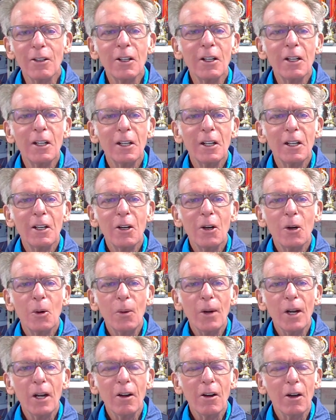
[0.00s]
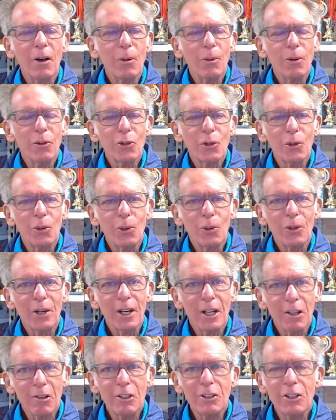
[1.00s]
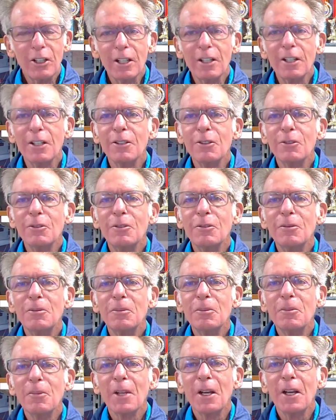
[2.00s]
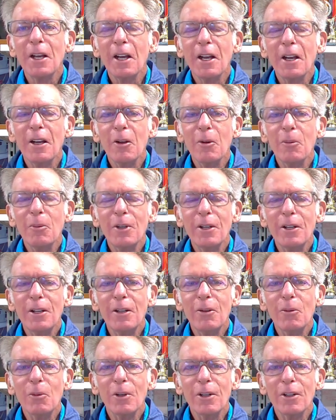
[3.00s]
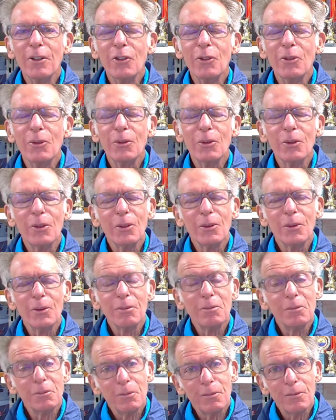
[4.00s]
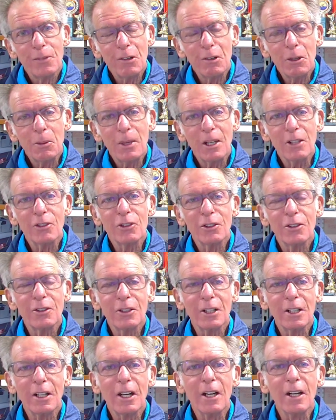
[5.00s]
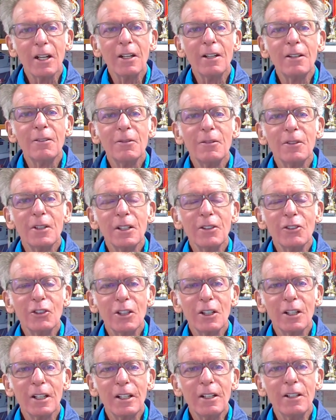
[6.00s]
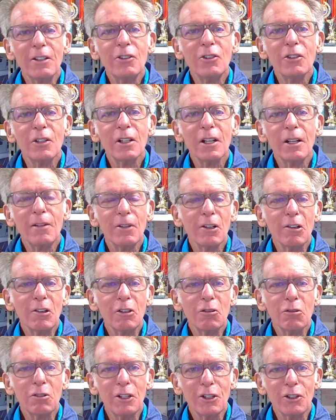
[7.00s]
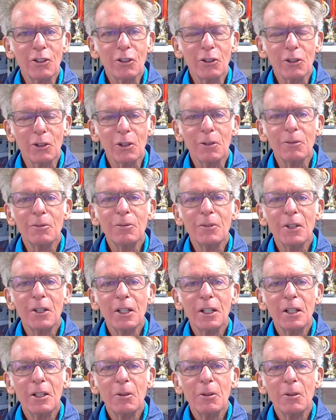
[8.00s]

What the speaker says: ago, where I was called a heretic in what is very much today and still is a very traditional